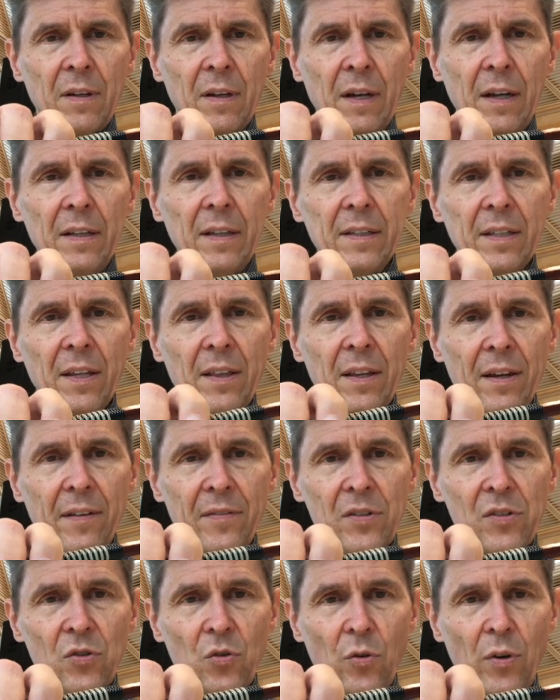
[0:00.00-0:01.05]
I like to think of a
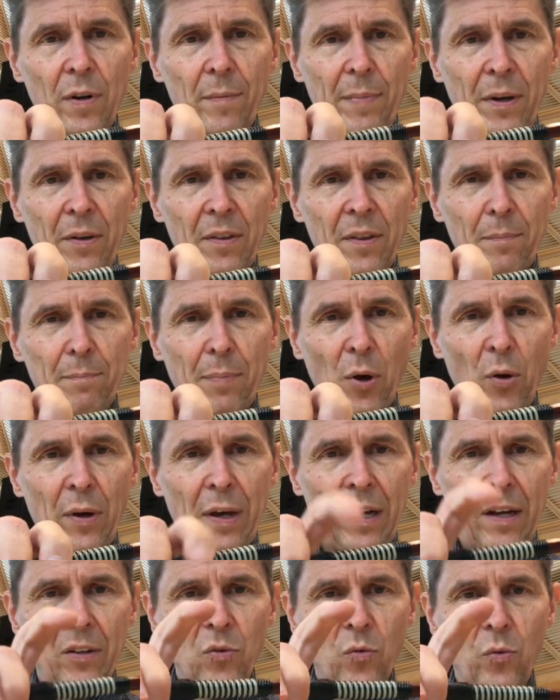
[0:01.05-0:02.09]
story about the bow
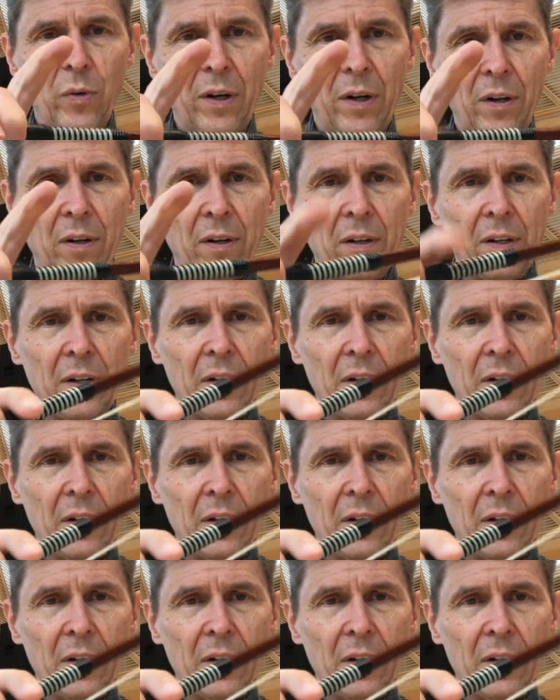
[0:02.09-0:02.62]
hand where